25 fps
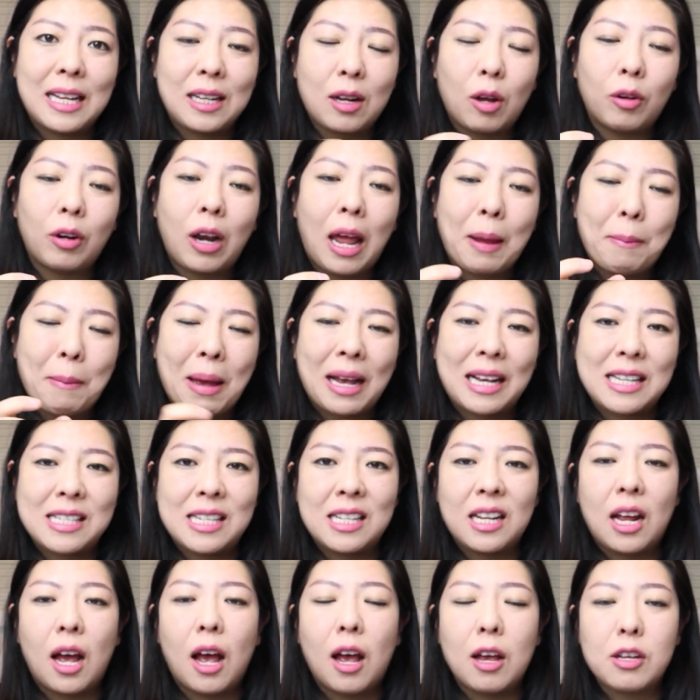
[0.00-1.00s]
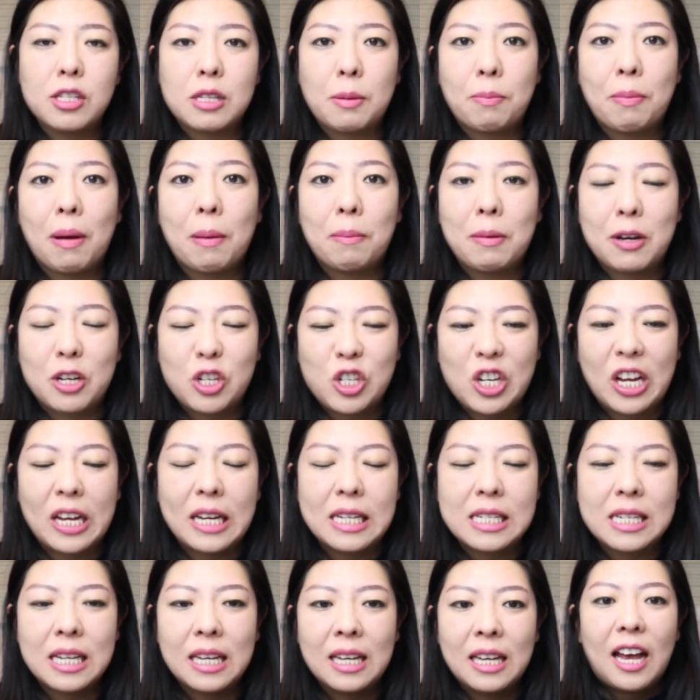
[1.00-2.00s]
online magazine asked to publish
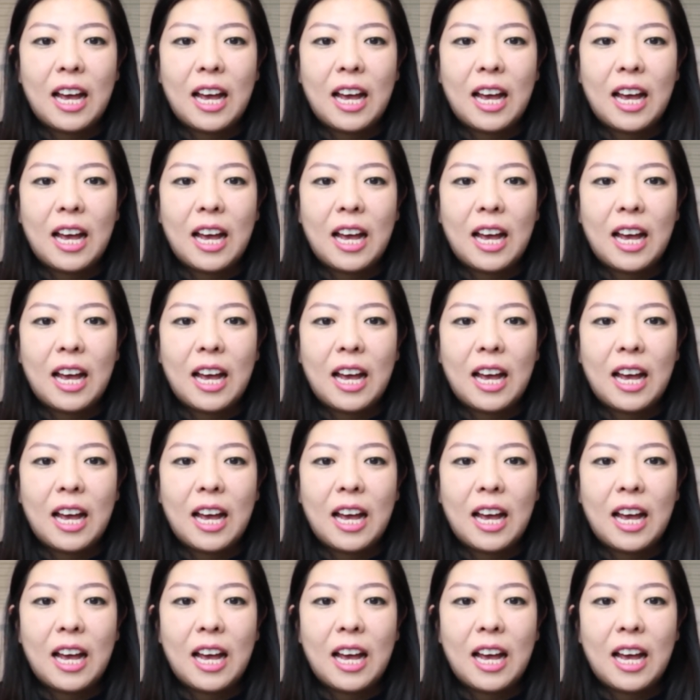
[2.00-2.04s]
it.